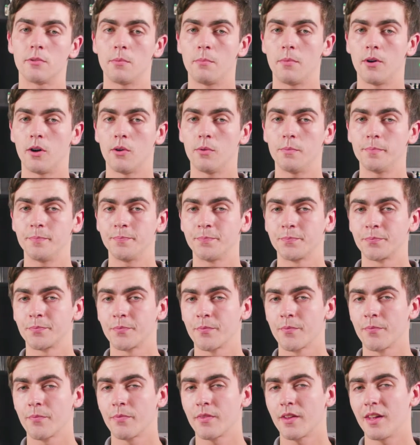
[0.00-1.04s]
remote,
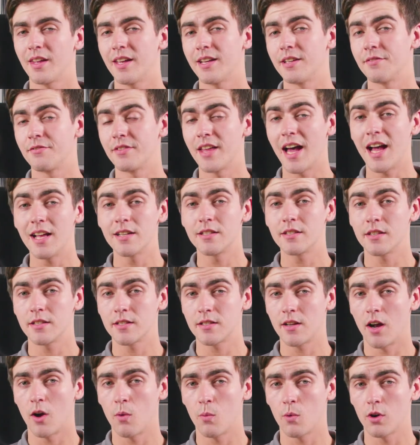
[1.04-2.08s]
and if that
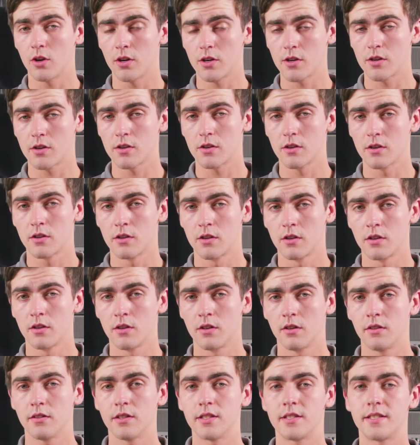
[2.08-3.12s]
does not work,
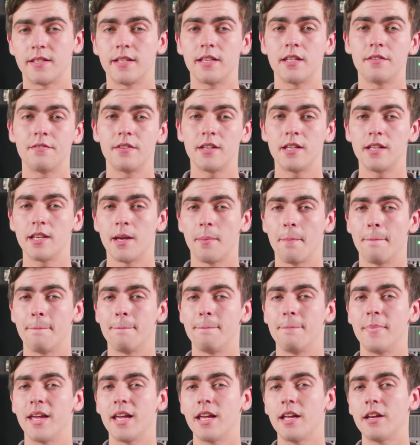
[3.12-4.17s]
the TV
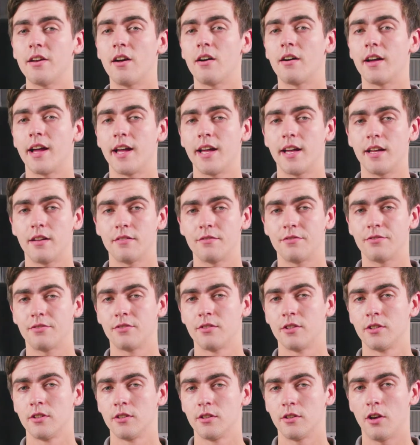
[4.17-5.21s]
may not have
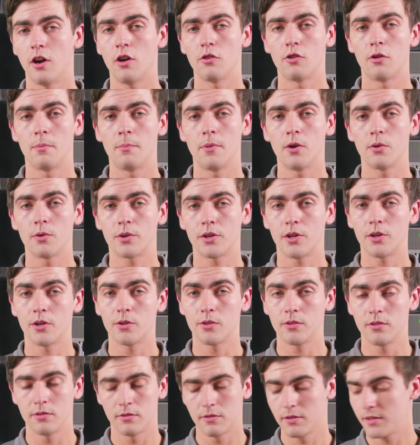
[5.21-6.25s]
a remote code